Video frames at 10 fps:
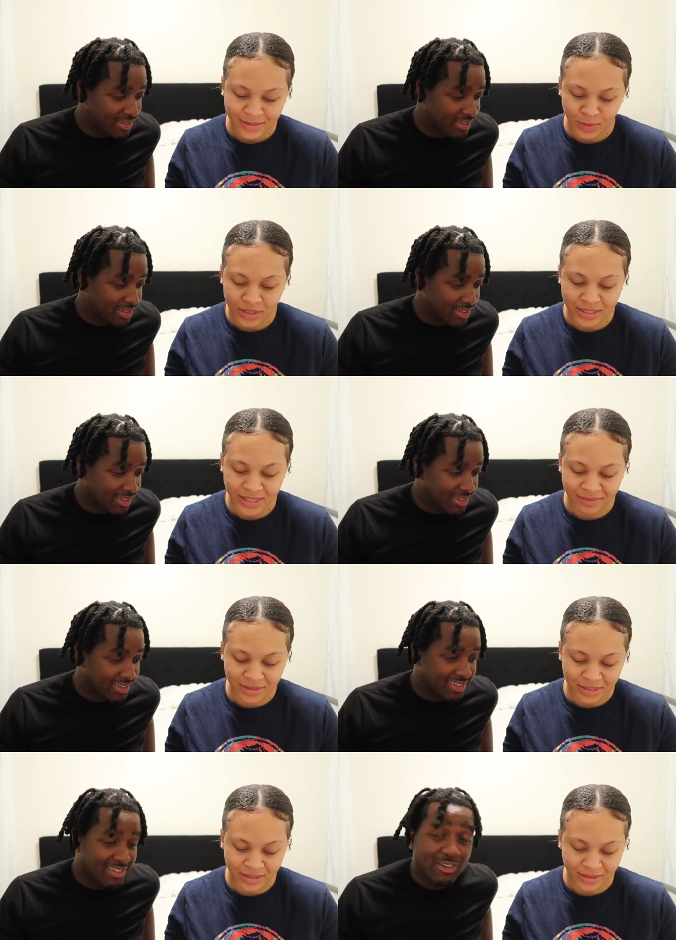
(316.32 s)
Speaker 1: twenty
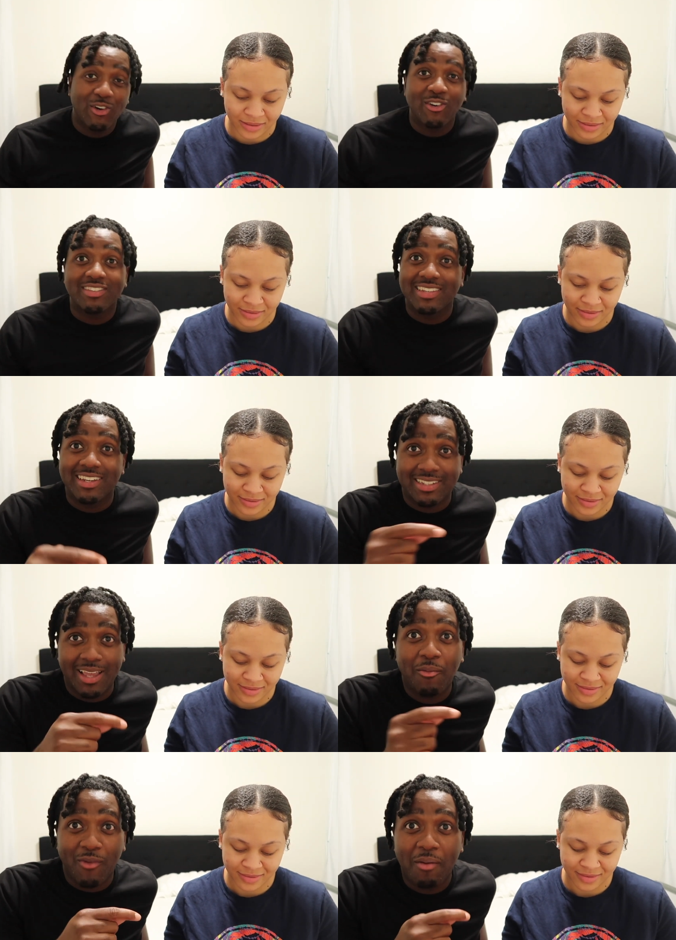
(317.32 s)
seventeen.
Speaker 2: Yo, she, cause
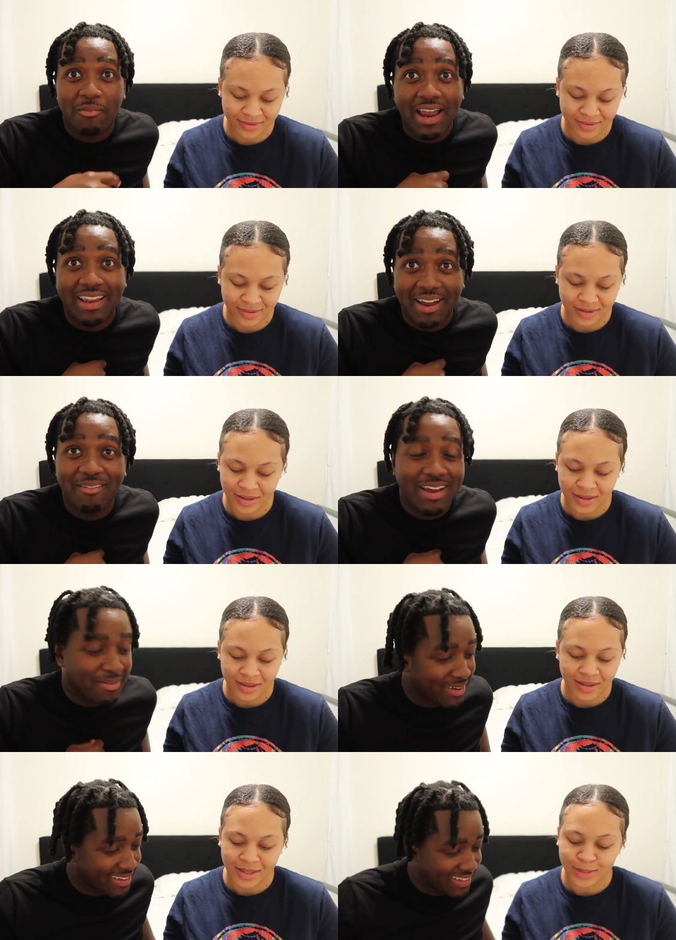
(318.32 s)
I'm, I'm right. I'm right
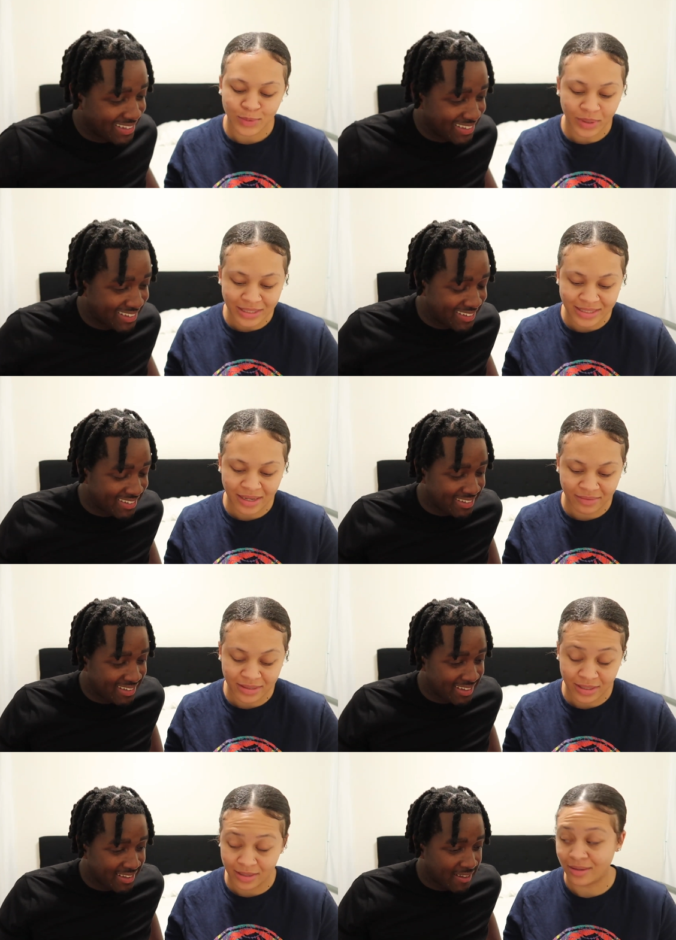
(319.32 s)
about
Speaker 1: this. twenty
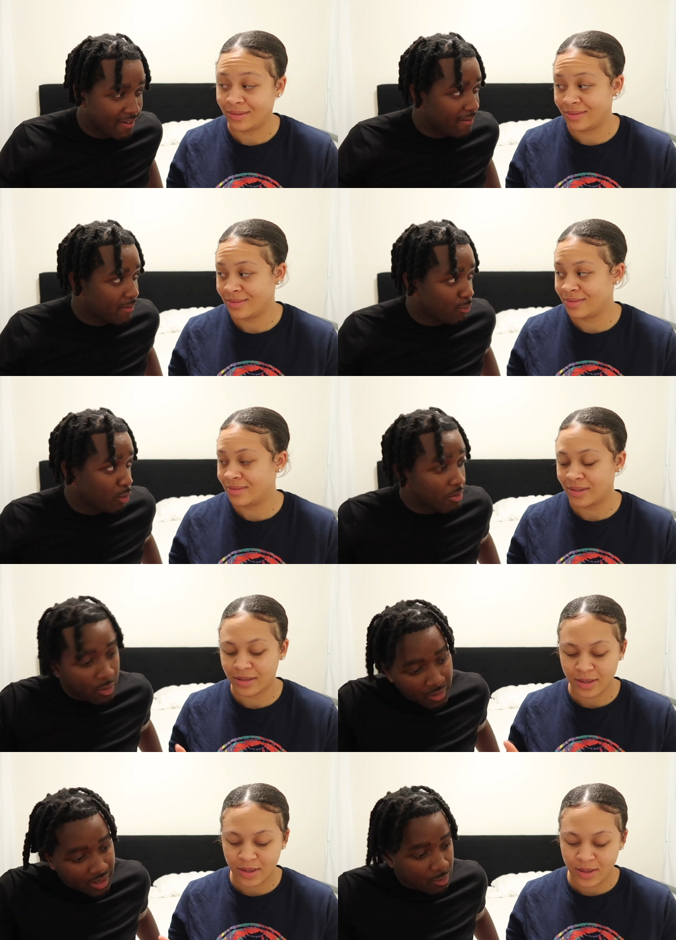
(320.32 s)
seventeen.
Speaker 2: When my
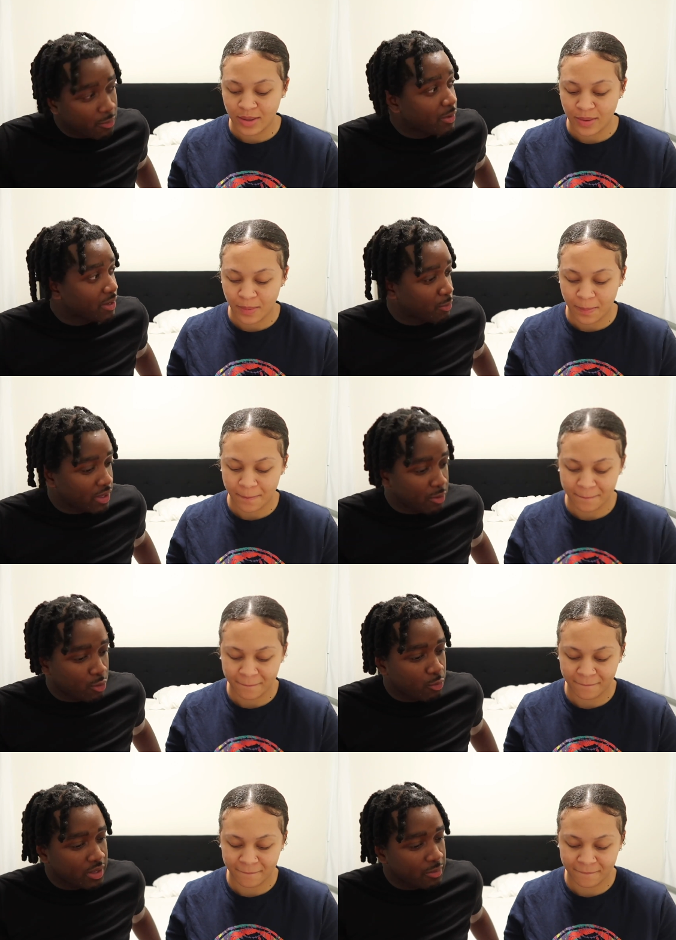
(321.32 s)
win? When when you when you
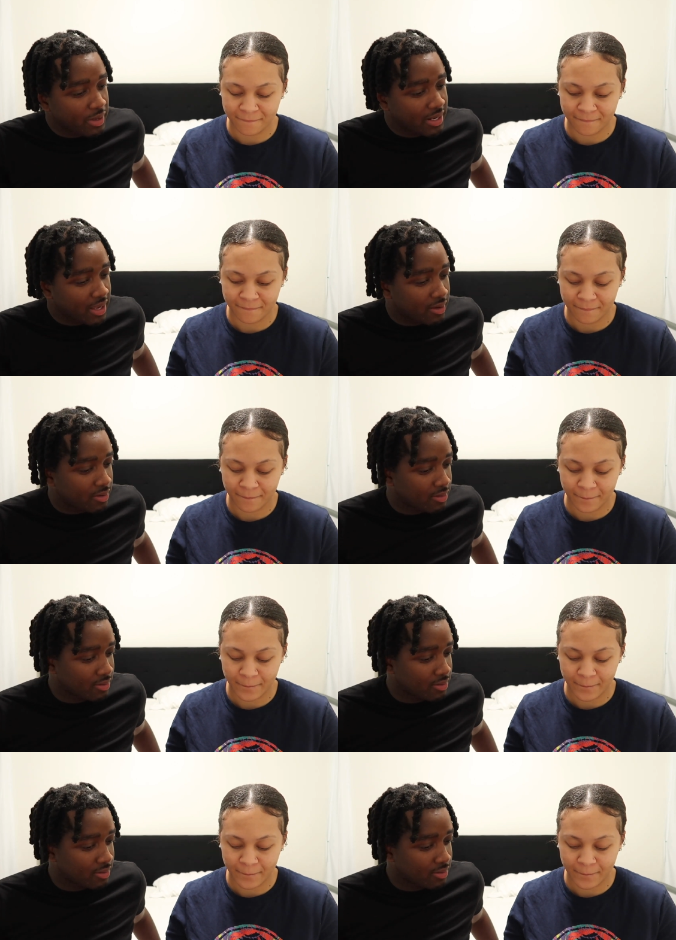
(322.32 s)
when you win now?